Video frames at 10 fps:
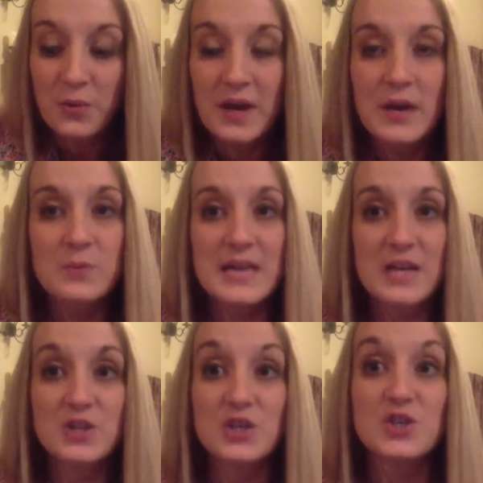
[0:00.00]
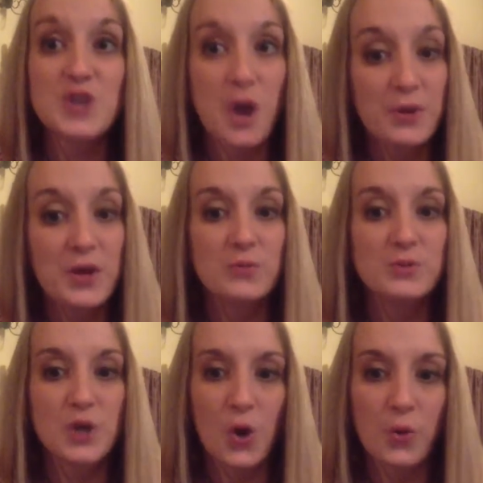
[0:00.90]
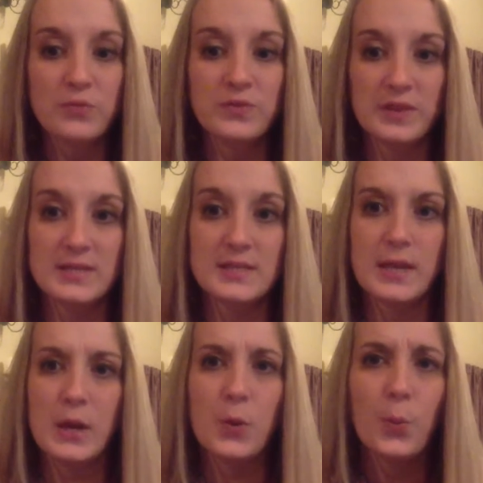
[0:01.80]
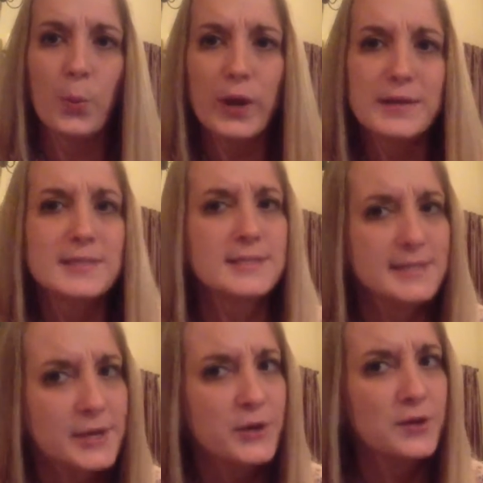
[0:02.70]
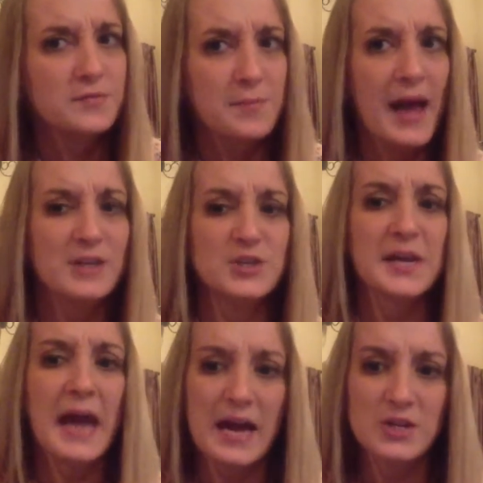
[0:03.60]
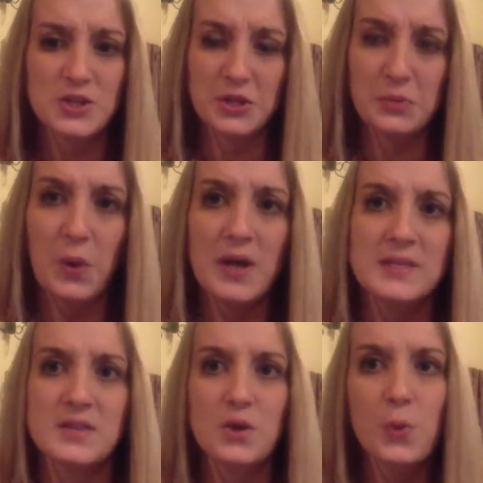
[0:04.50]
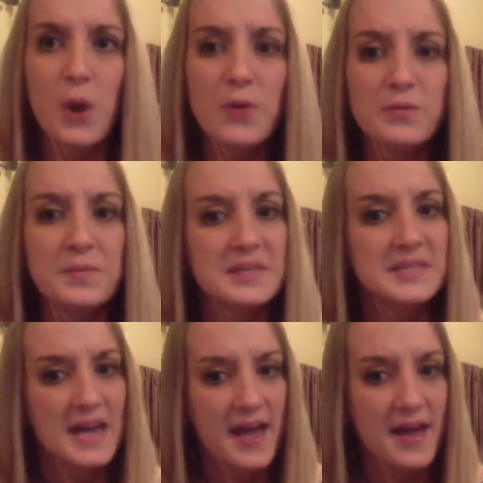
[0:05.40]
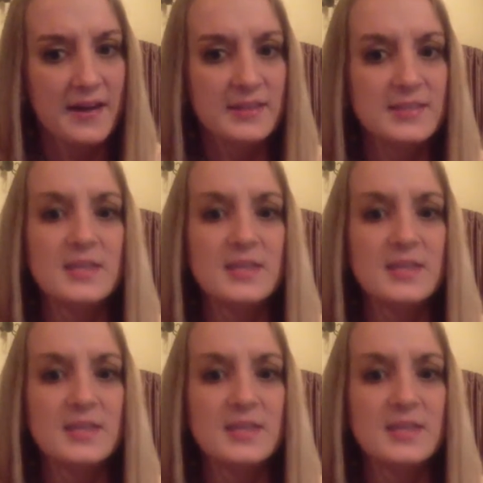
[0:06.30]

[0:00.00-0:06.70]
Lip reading: It was actually Jonah who told Felicity what a snicker of magic actually was, and the quote from the text that